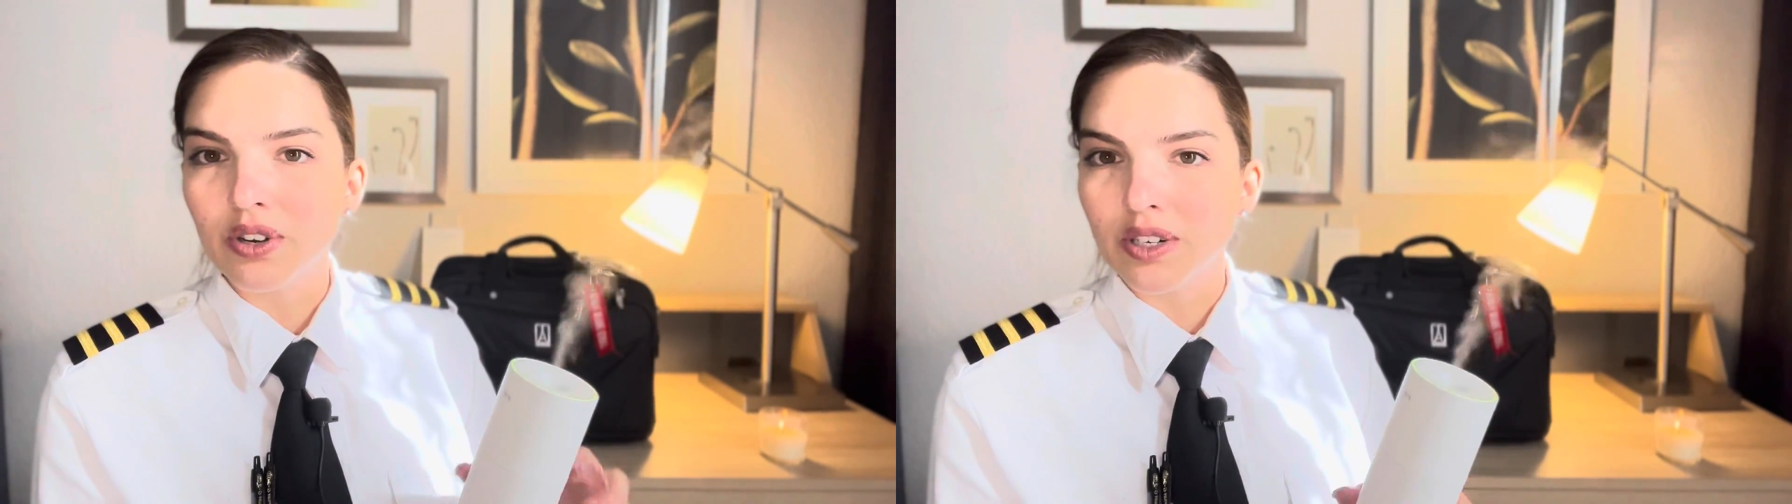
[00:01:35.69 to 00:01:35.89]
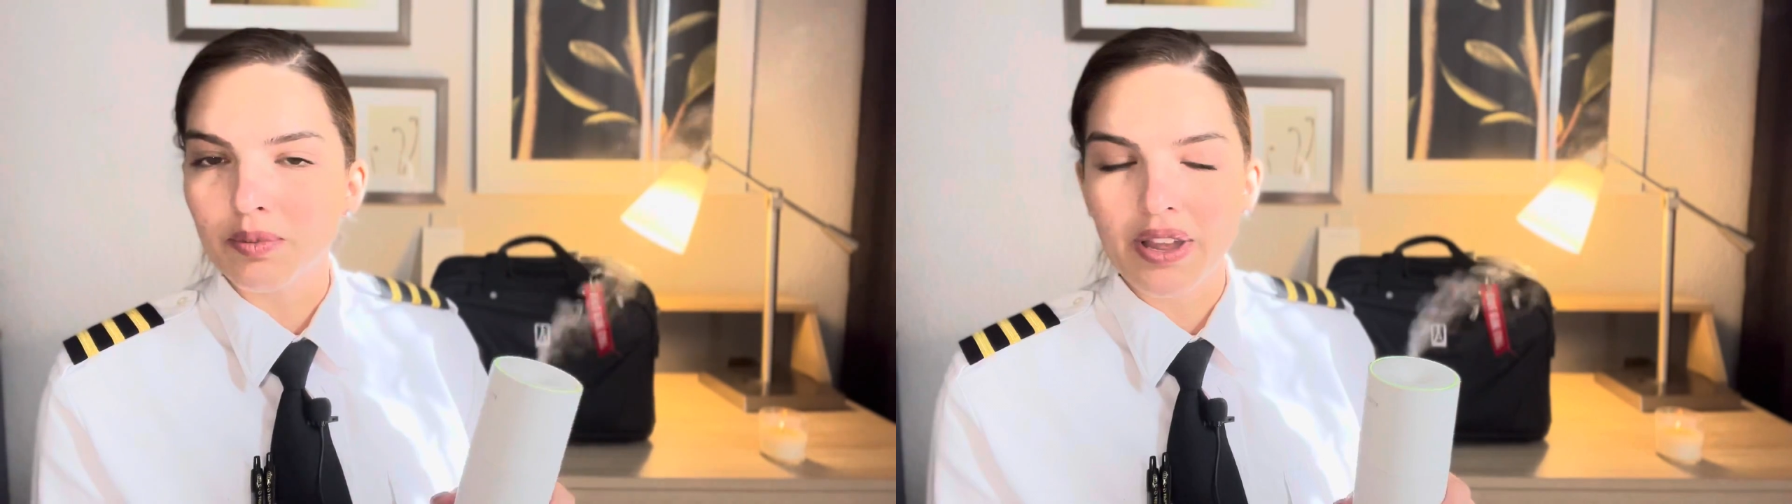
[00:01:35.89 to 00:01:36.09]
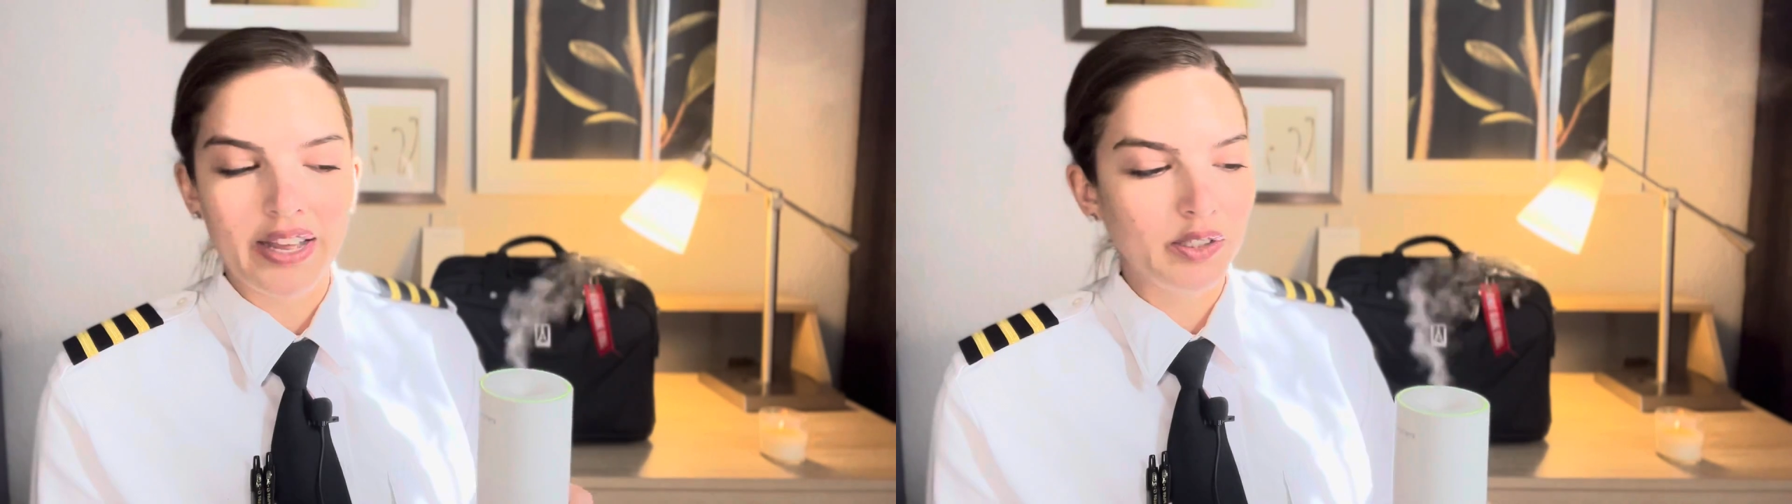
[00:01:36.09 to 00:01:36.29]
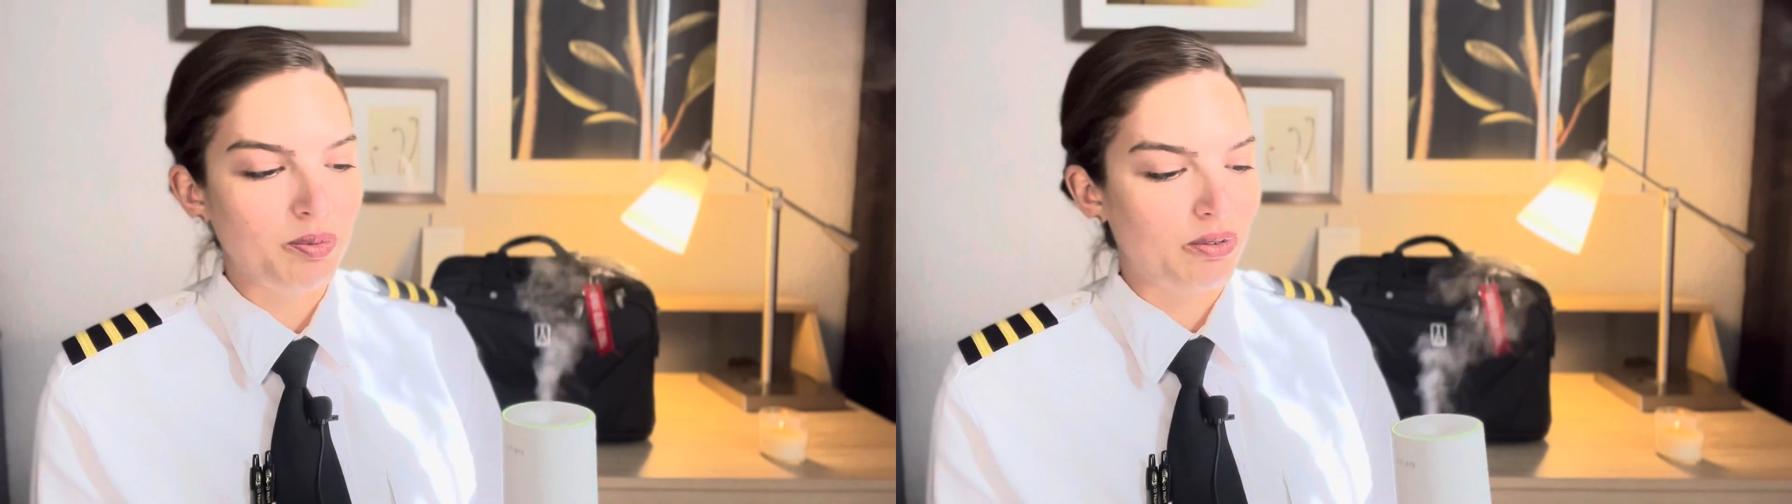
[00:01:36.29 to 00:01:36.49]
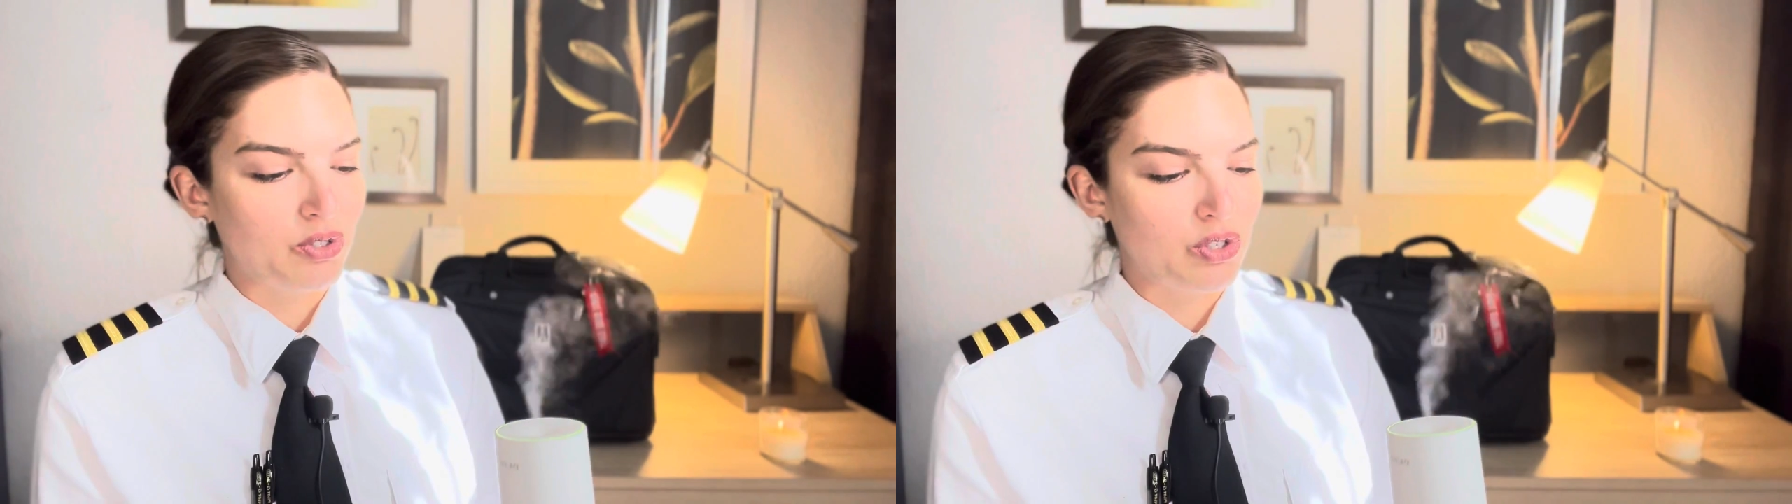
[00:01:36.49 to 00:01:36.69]
because my
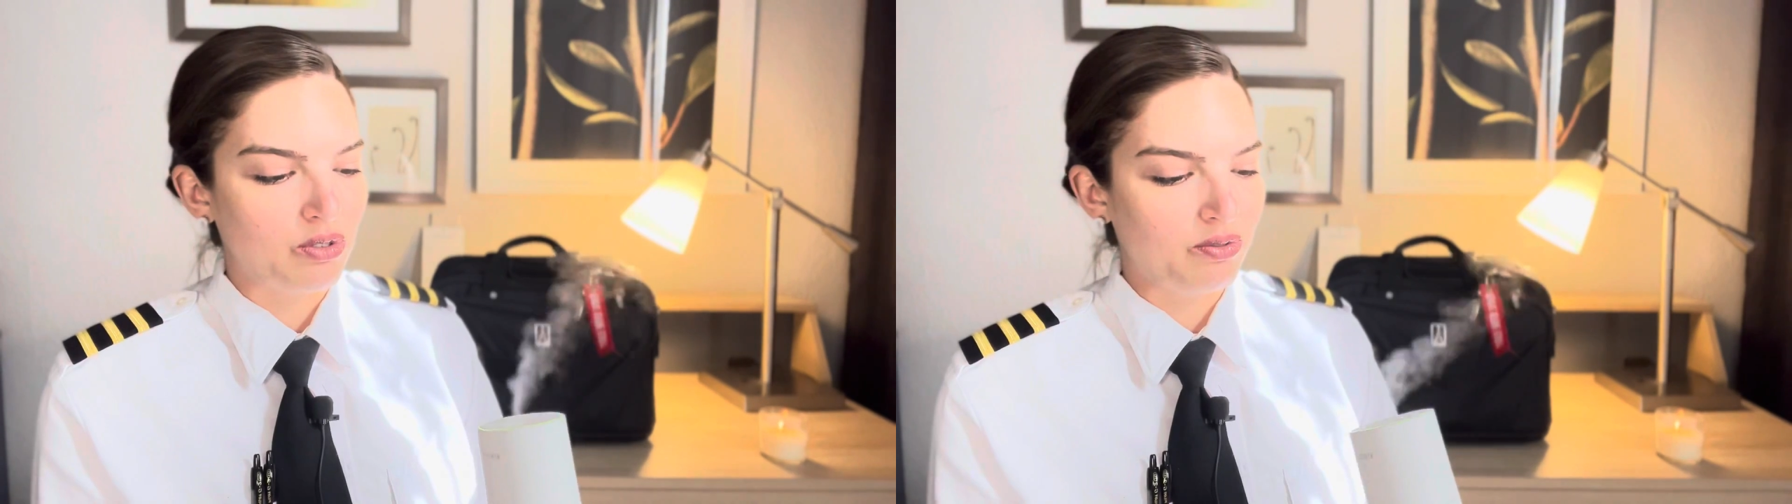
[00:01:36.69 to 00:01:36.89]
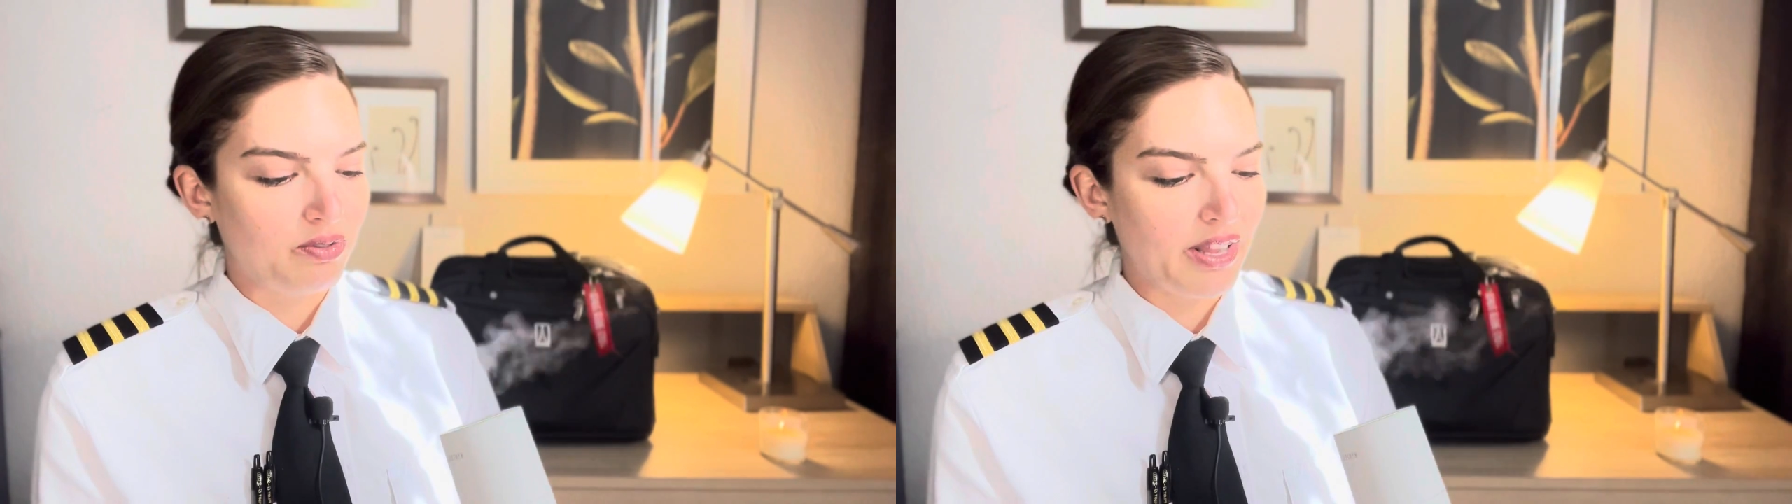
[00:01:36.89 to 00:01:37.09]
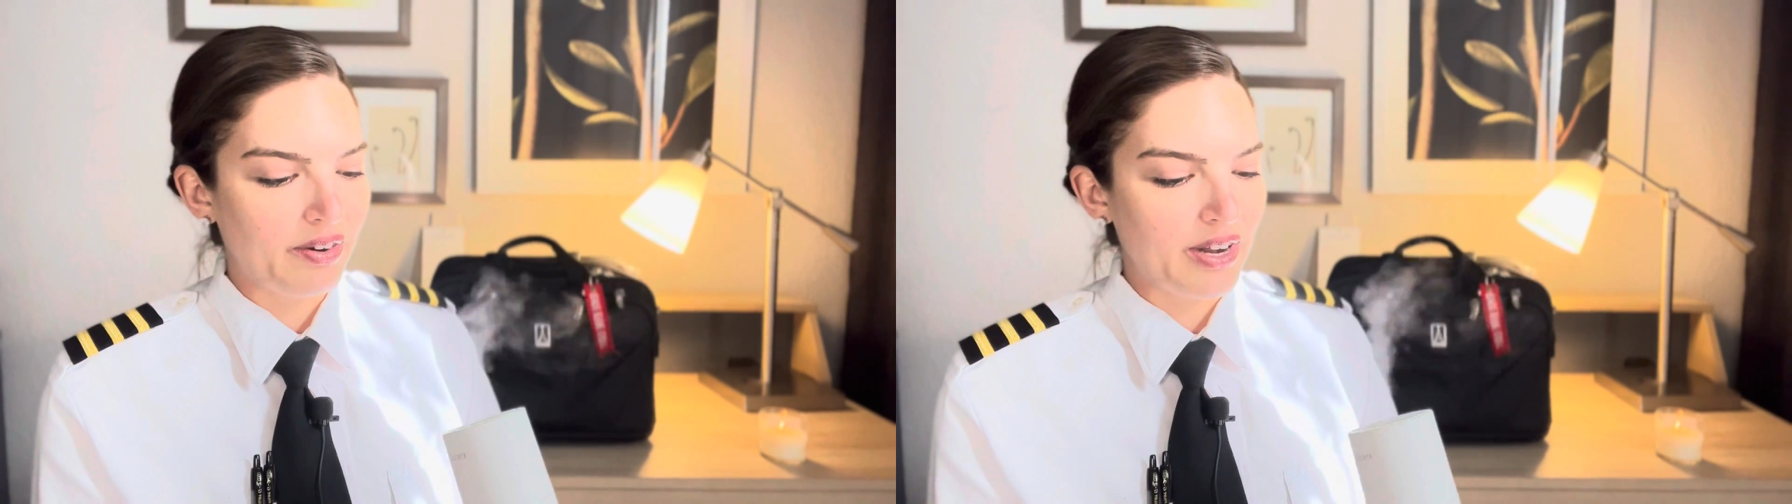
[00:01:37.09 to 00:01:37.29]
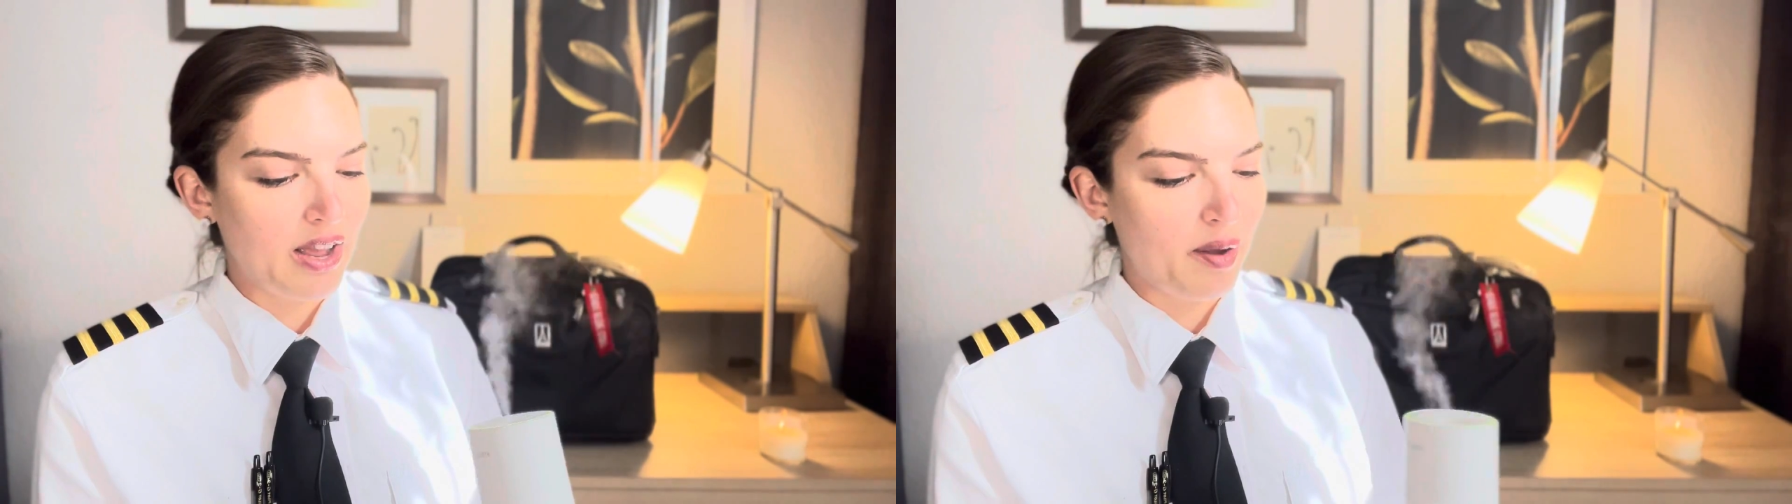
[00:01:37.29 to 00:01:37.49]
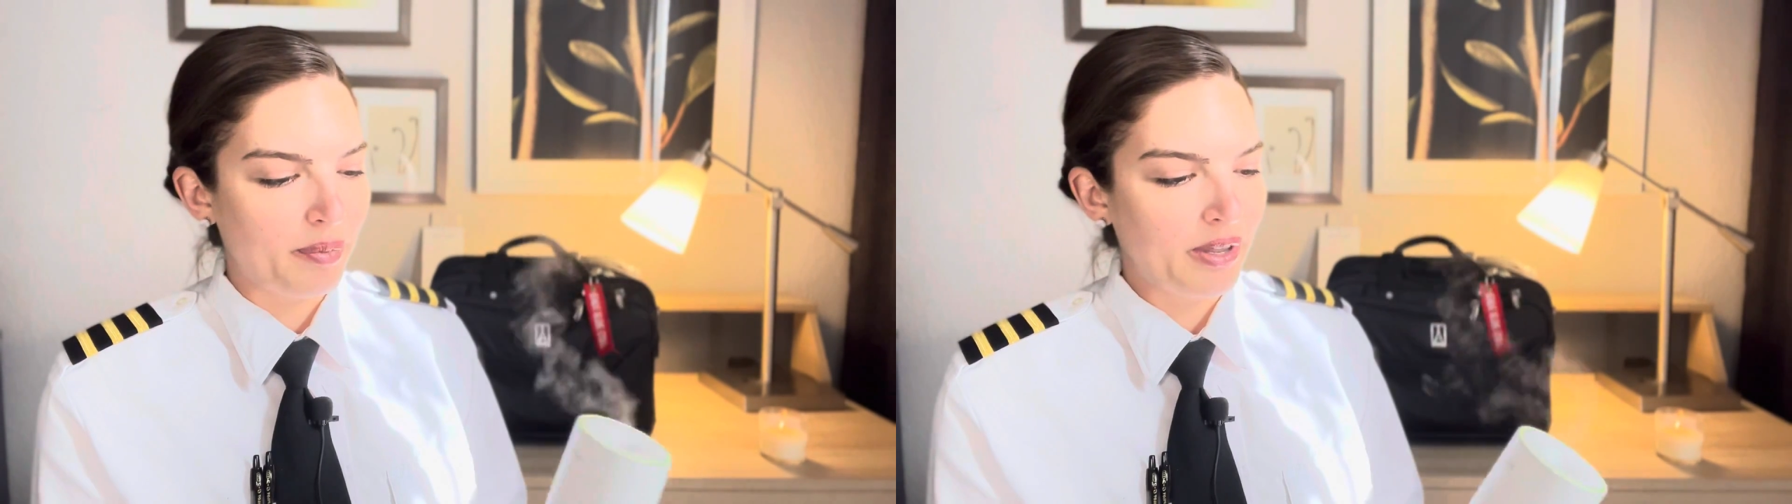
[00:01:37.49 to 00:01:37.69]
eczema was just flaring
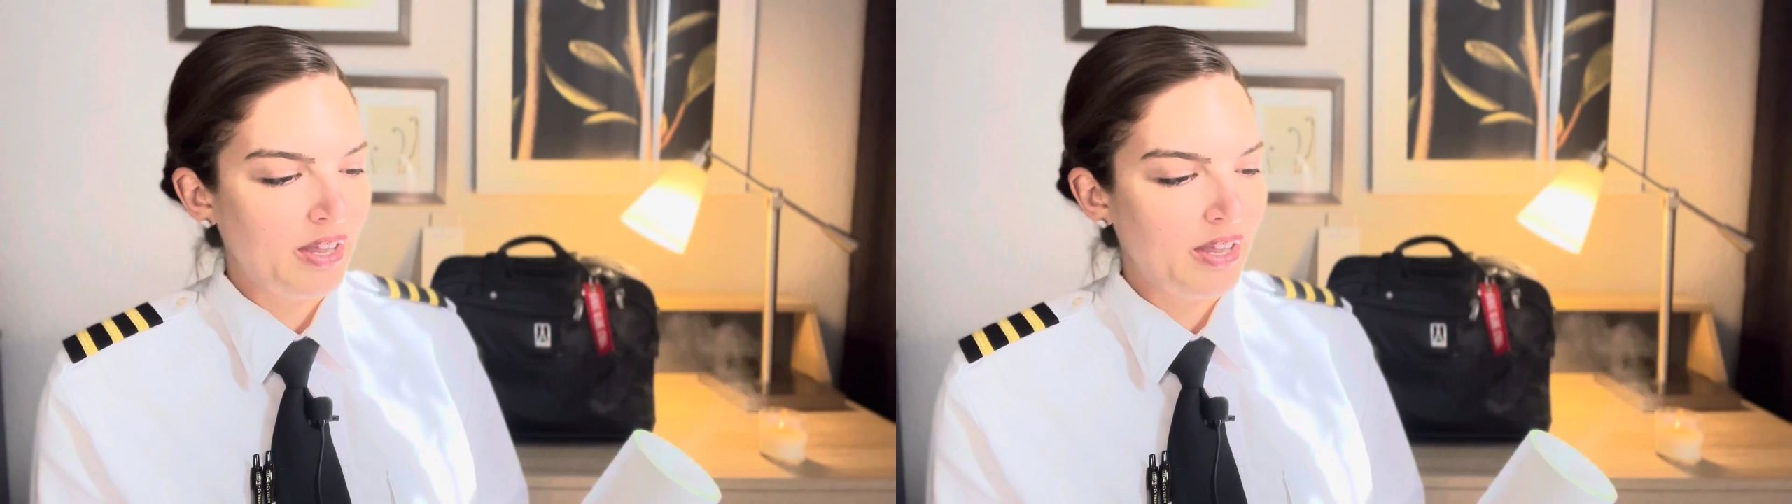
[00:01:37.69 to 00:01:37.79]
up.